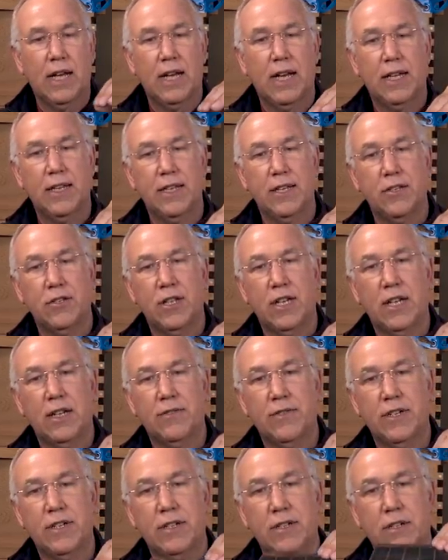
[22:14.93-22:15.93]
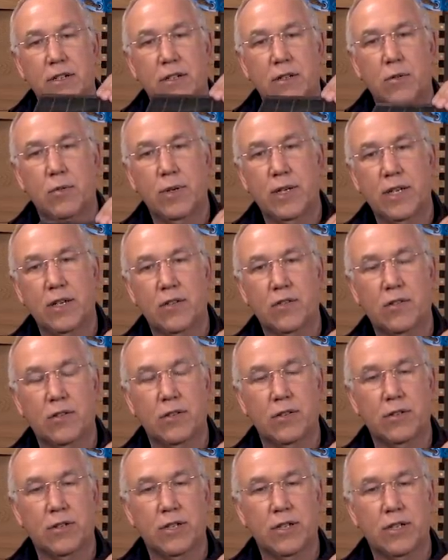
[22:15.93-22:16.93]
and then you'll have a queen
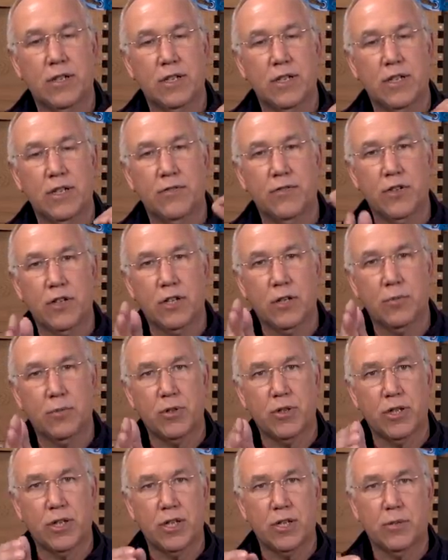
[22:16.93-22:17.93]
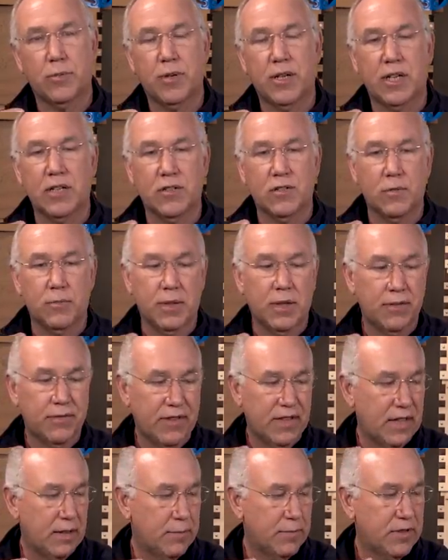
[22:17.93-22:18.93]
excluder if you're going to put another box
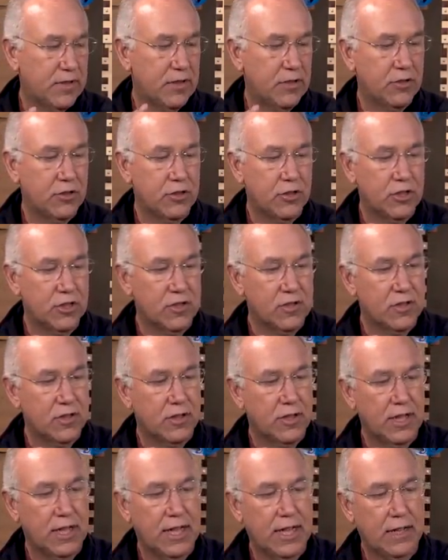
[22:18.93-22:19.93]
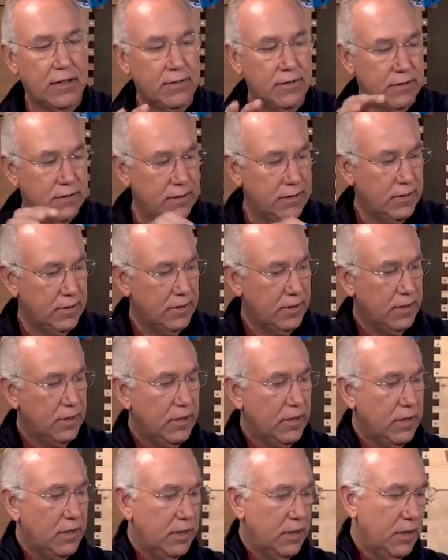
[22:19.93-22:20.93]
above that, but since you're just starting out,
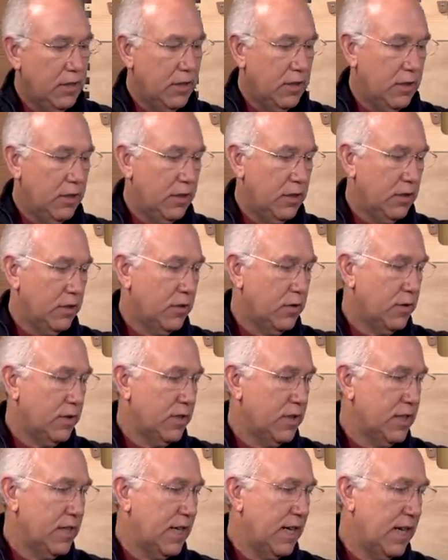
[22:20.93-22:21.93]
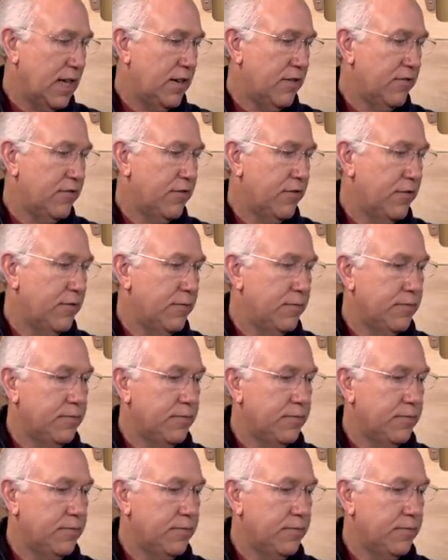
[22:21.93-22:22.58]
you're going to have